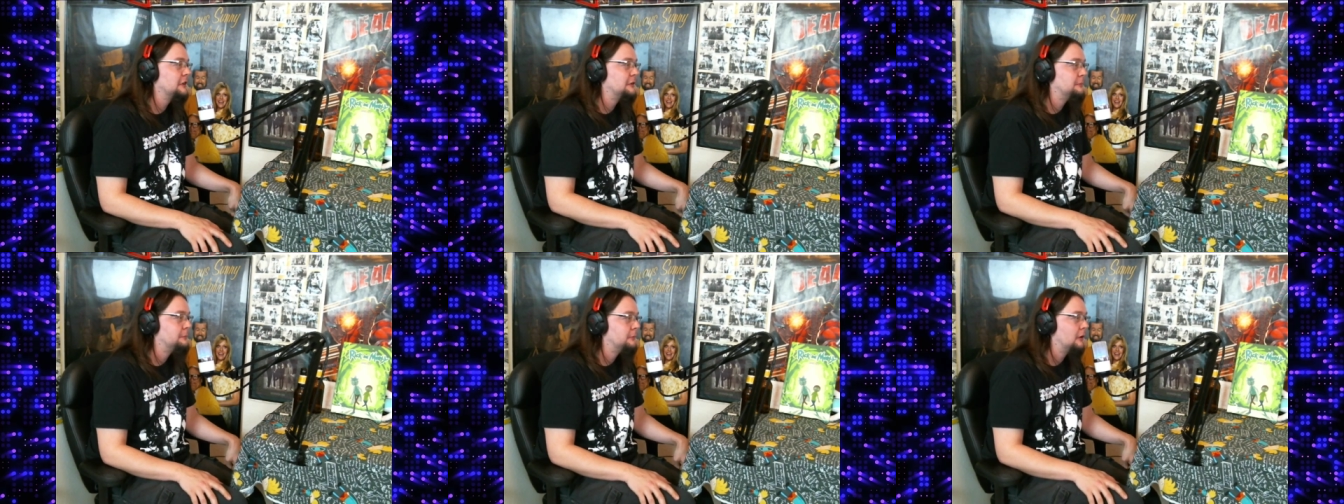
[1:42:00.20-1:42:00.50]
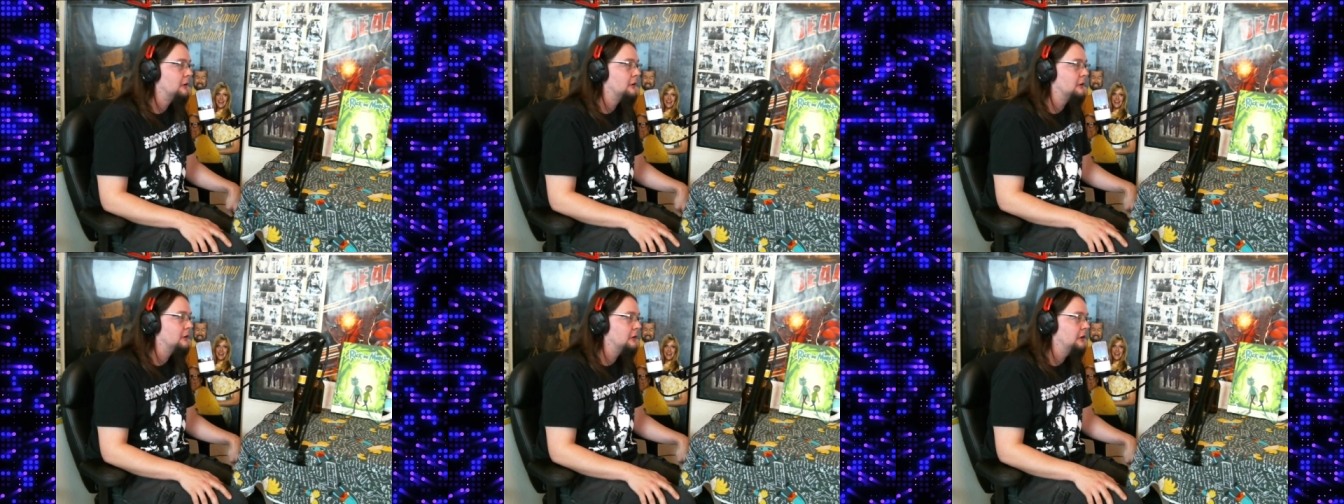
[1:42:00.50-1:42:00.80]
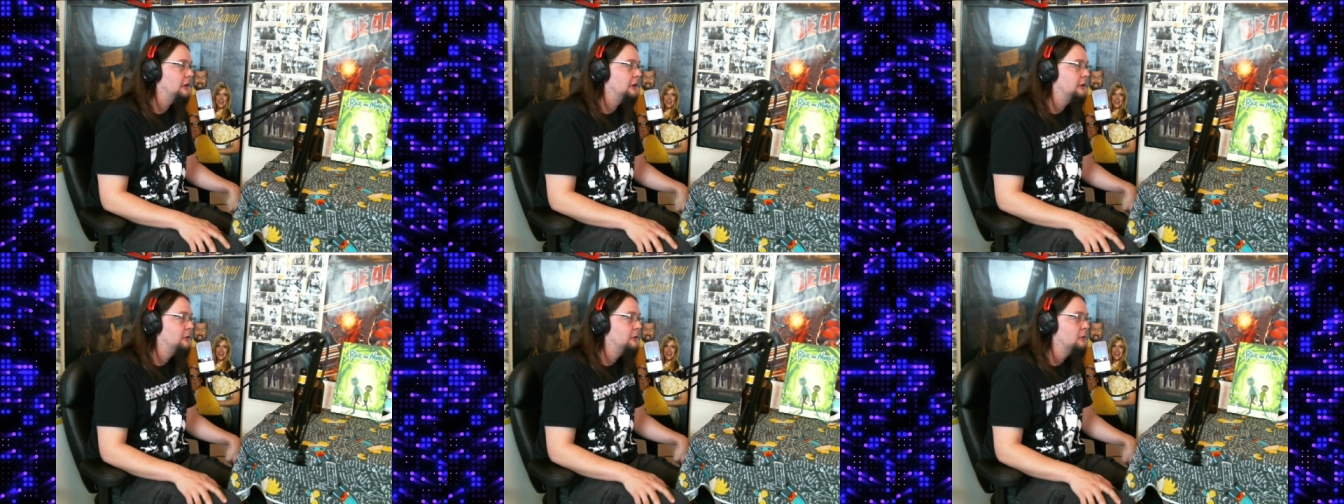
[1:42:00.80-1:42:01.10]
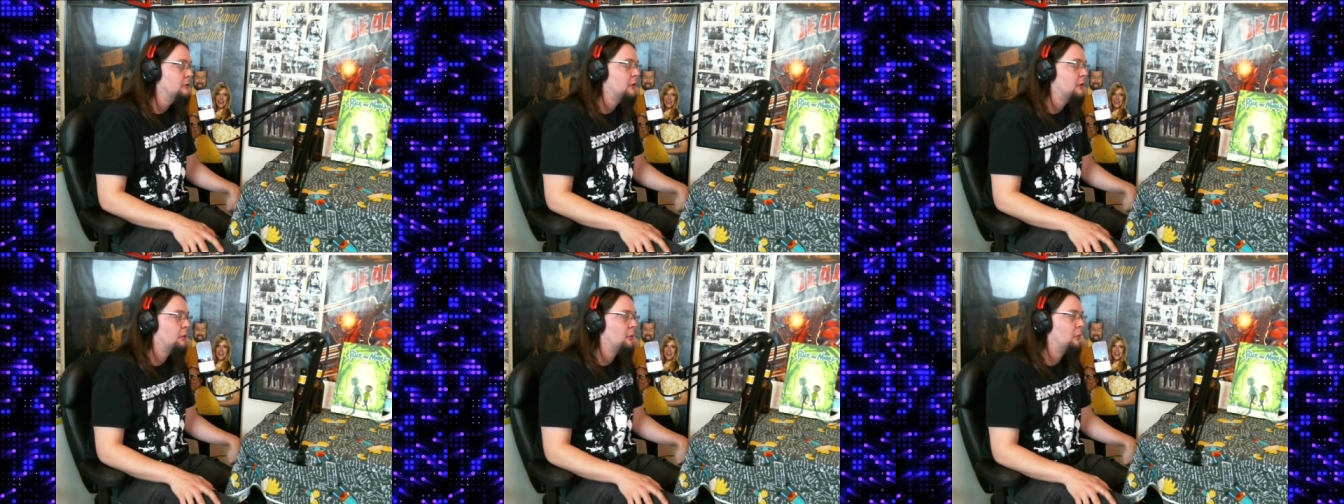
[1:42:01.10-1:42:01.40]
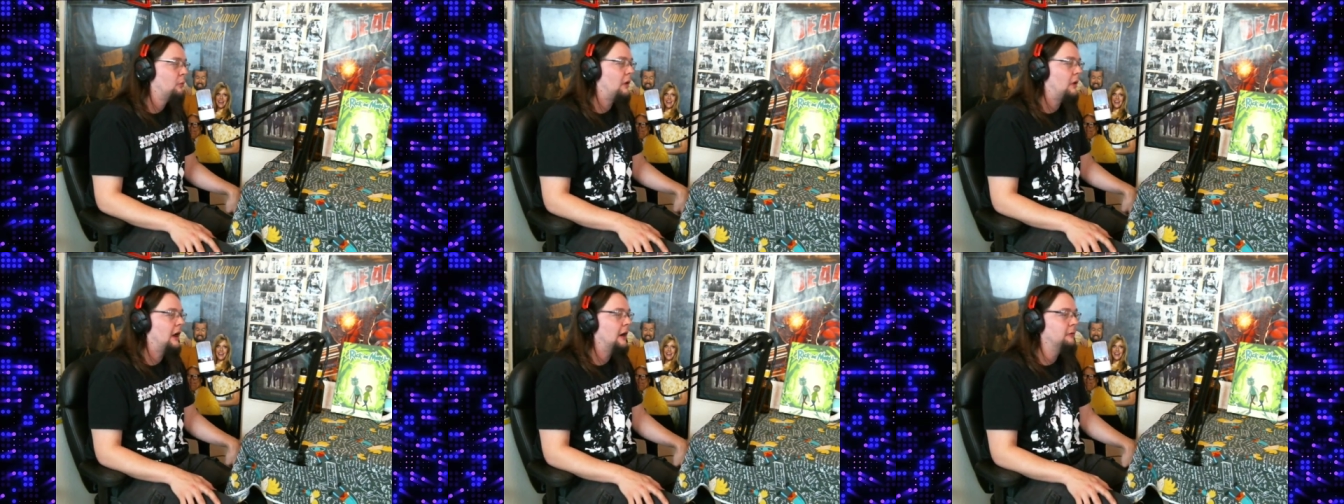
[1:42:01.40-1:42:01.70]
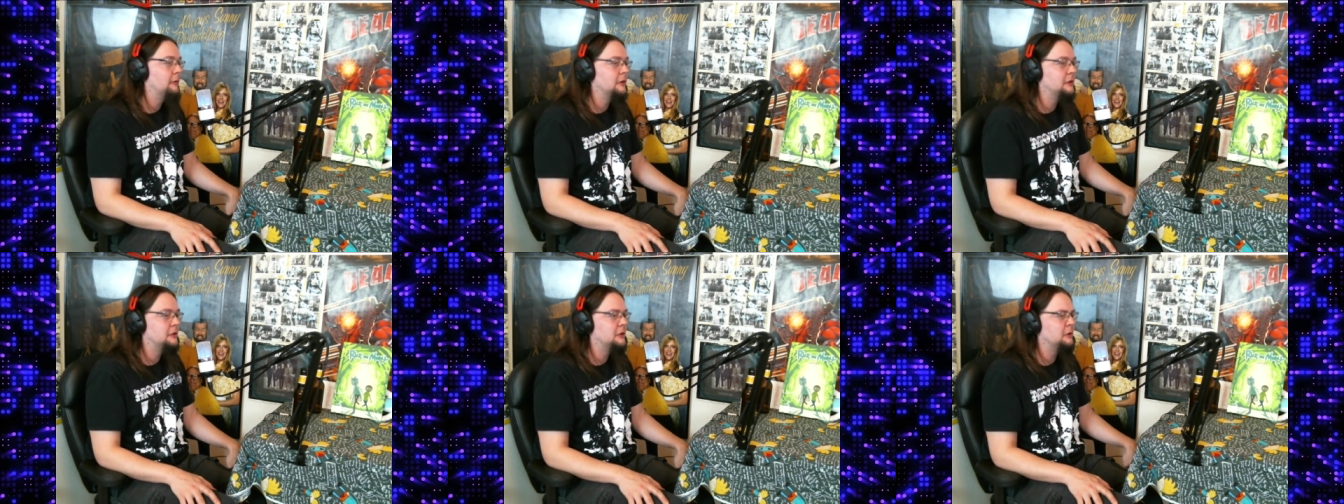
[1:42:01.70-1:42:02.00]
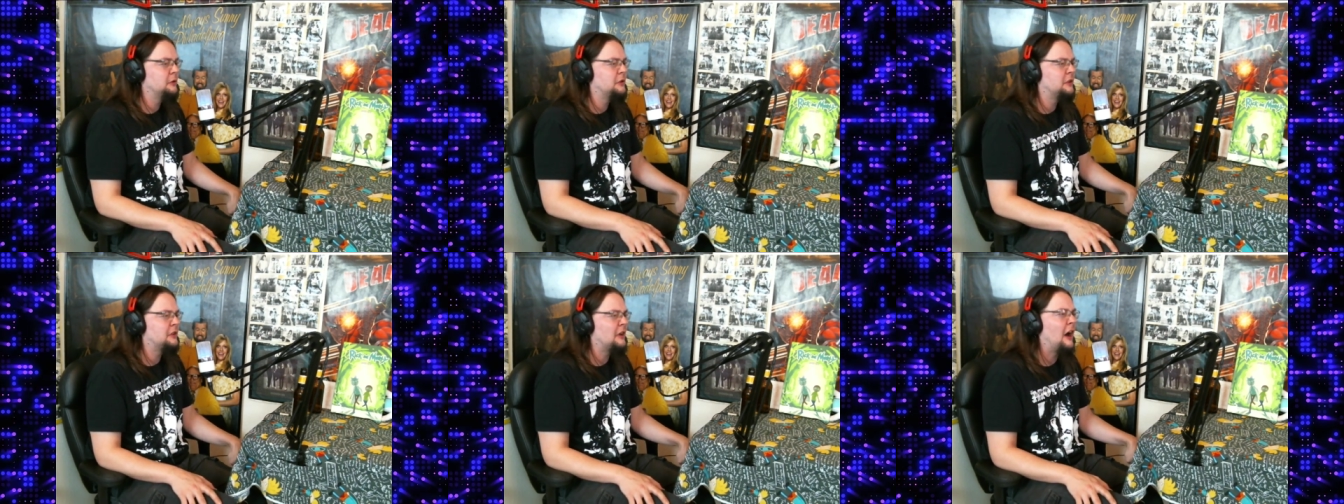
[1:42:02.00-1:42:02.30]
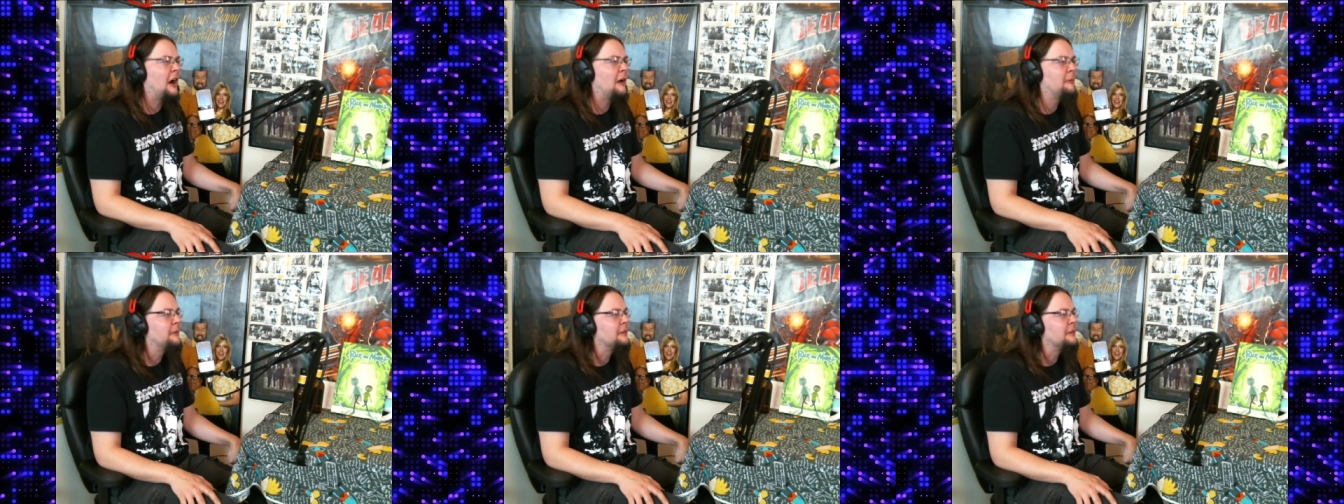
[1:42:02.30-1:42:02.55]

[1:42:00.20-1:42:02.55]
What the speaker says: murder you, why would you stop